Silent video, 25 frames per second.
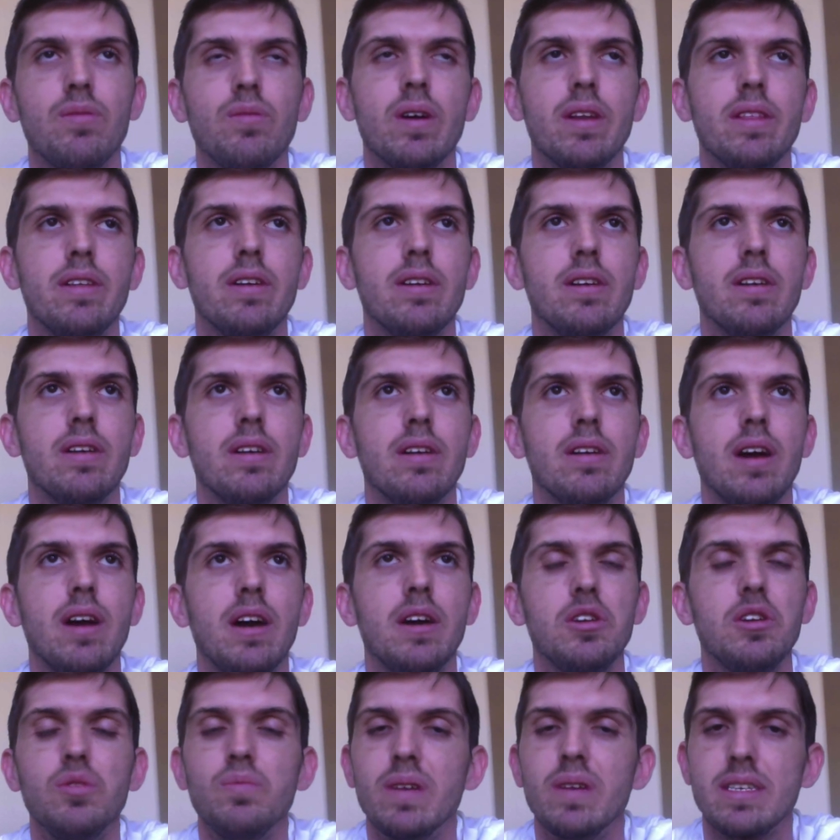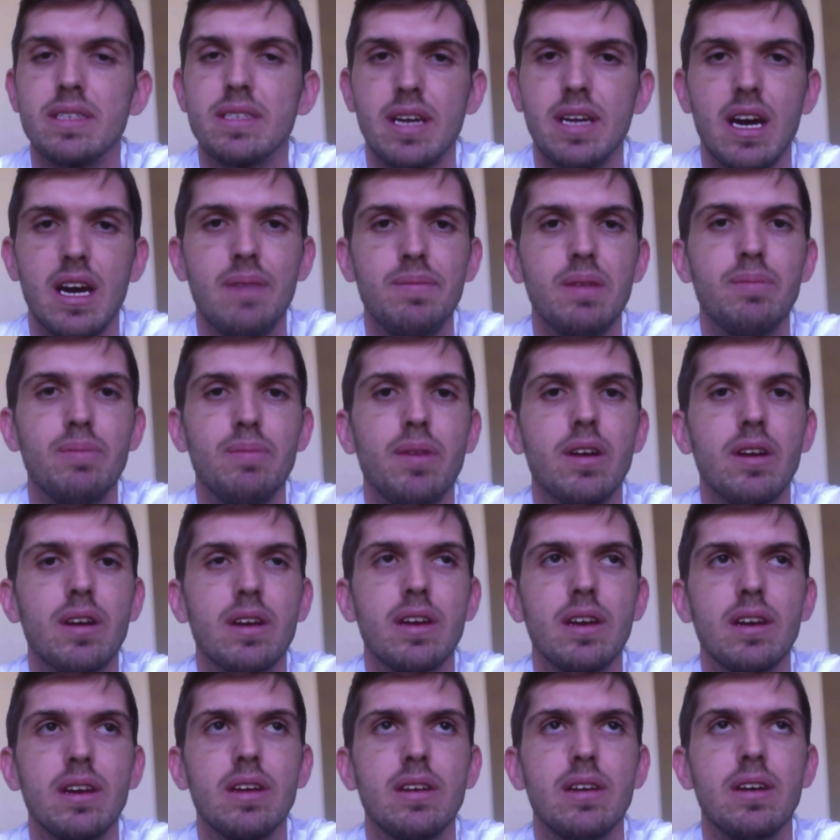whether you mistime the
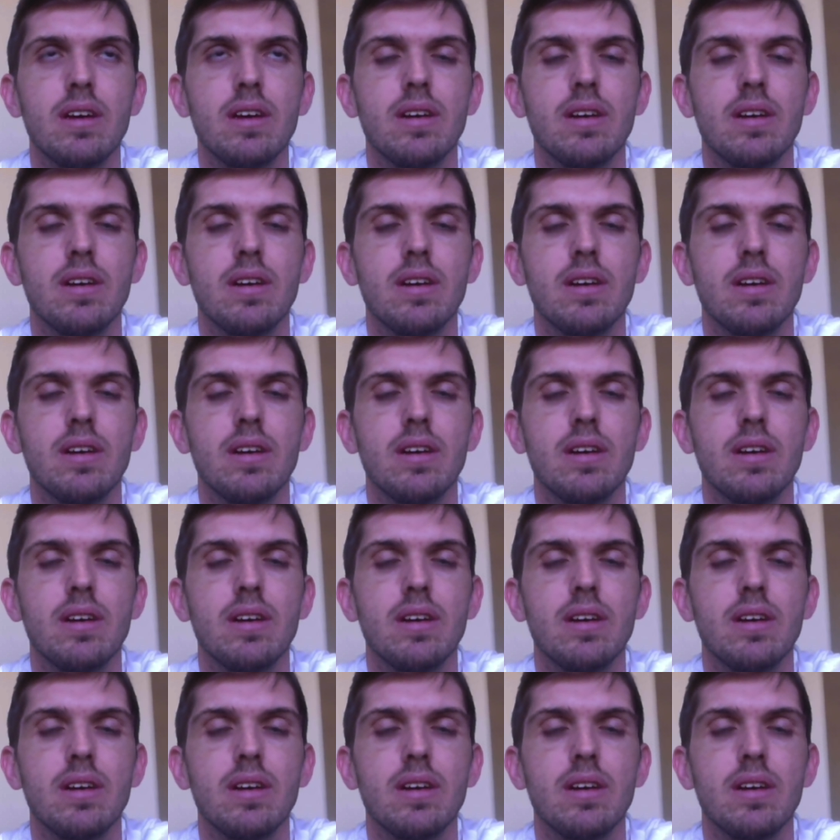market,